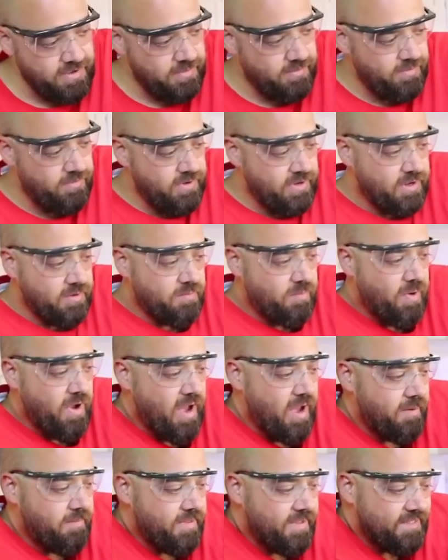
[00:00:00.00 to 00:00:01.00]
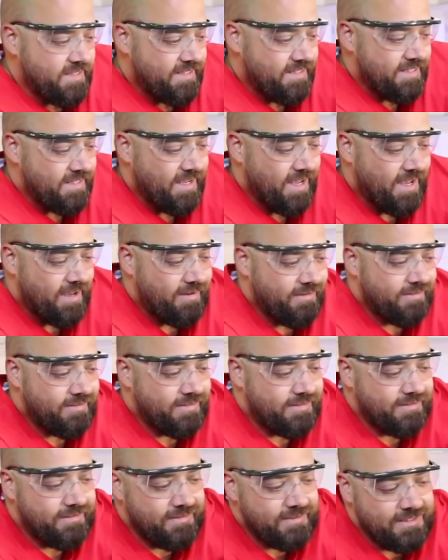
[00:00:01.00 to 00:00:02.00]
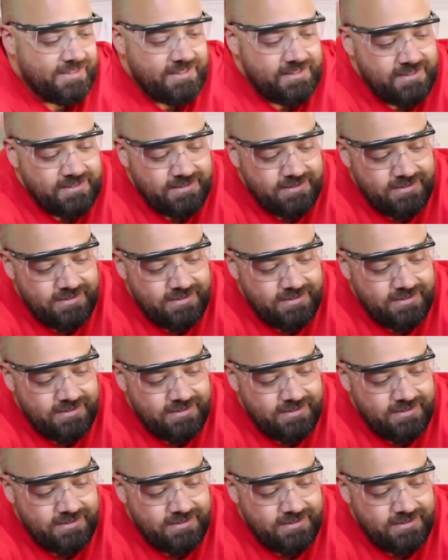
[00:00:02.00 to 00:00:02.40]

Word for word: maybe we can pop this thing out. Ready?